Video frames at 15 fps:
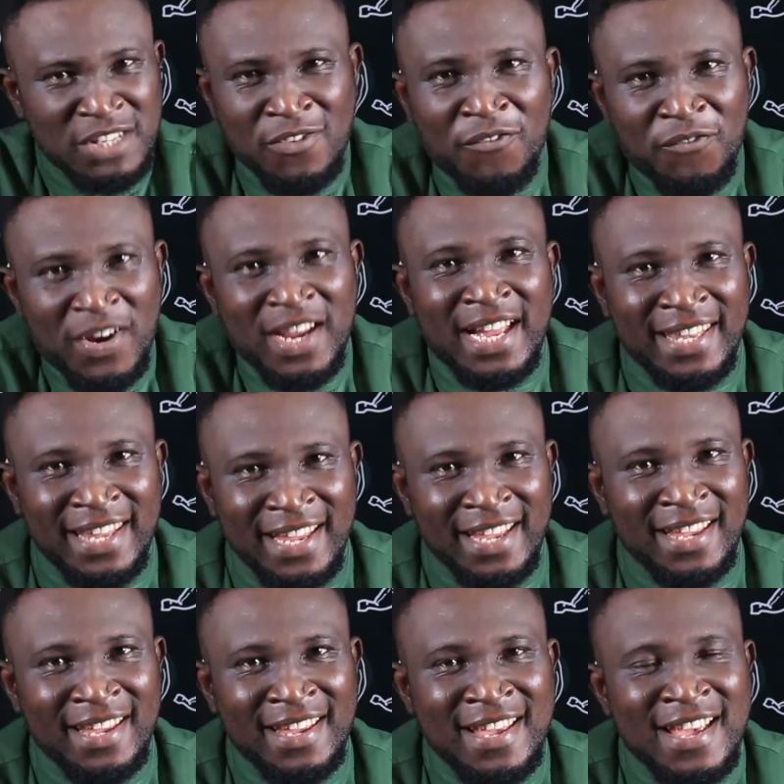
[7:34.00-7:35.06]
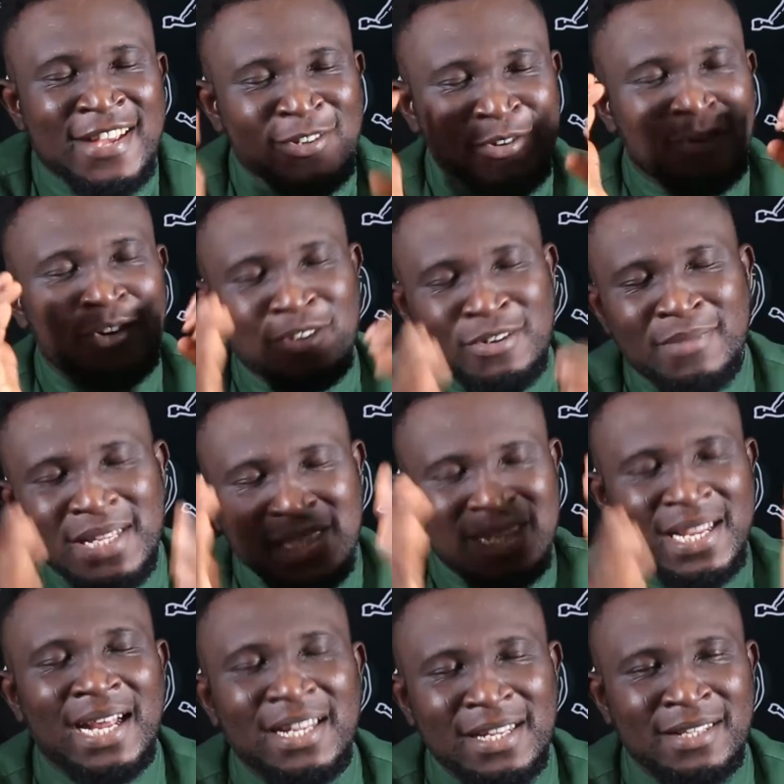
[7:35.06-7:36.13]
There's no fire there. So
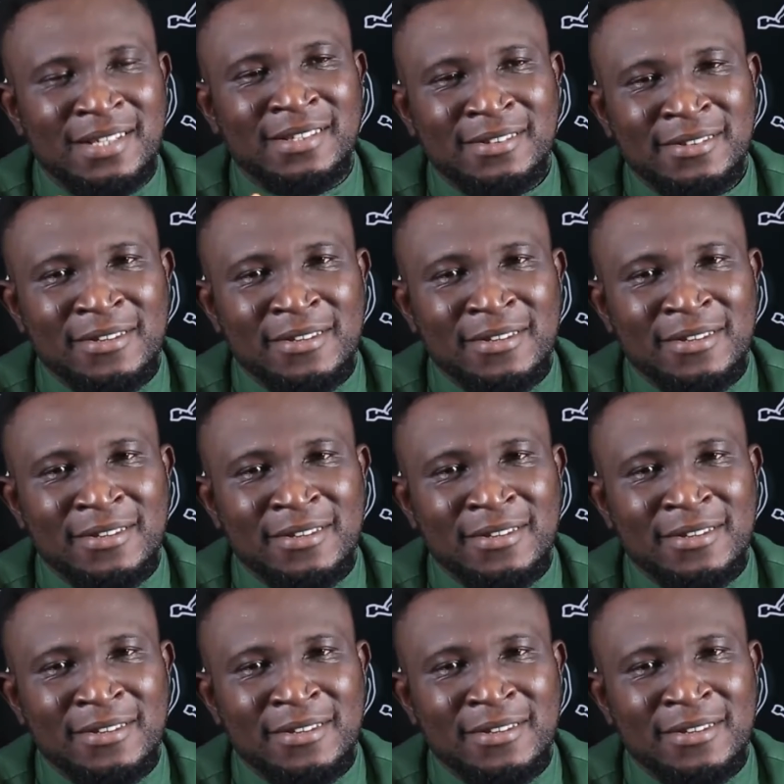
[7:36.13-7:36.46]
automatically